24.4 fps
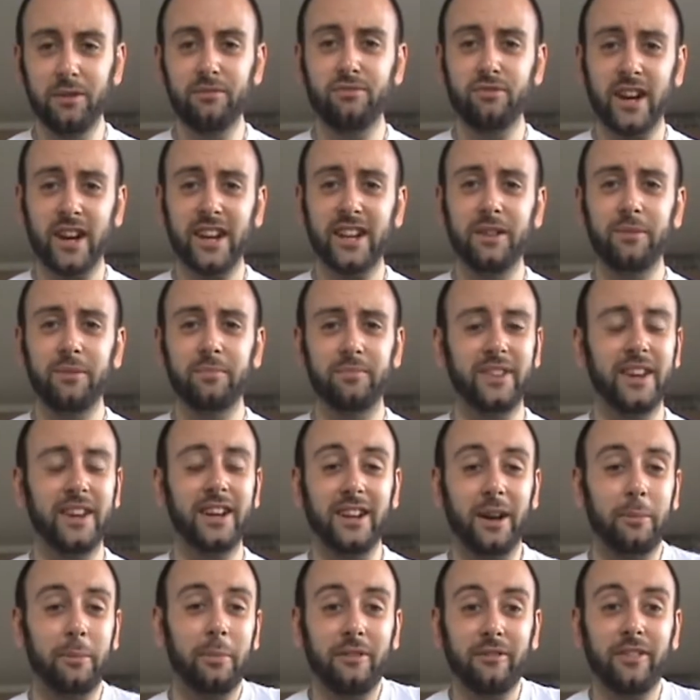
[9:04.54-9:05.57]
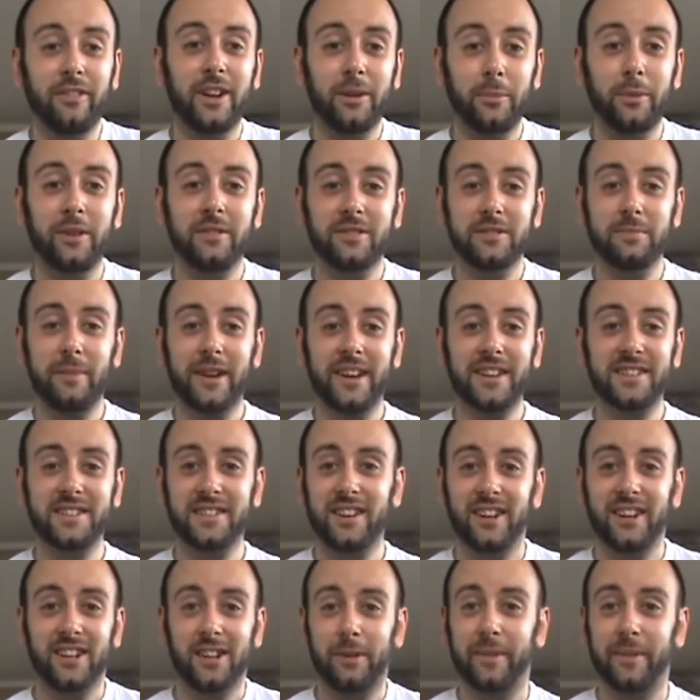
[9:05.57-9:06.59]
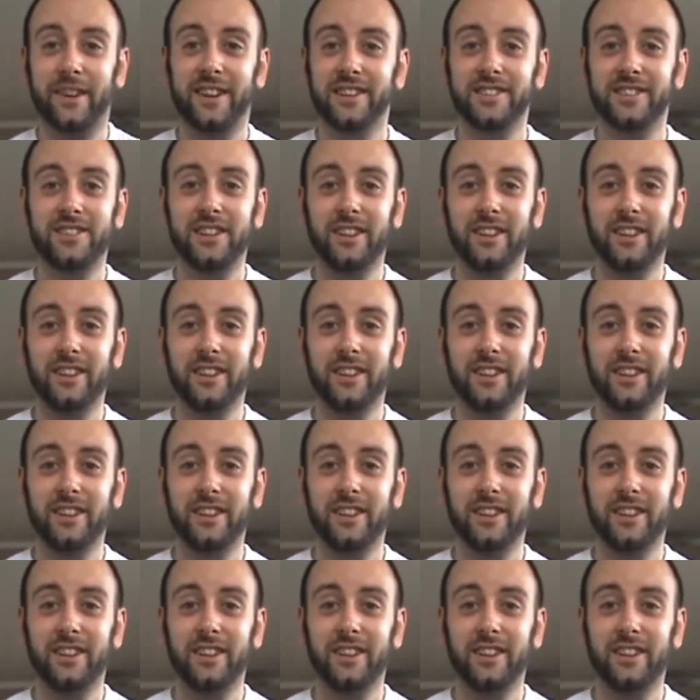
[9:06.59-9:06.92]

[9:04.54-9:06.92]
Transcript: really want to make a cider because,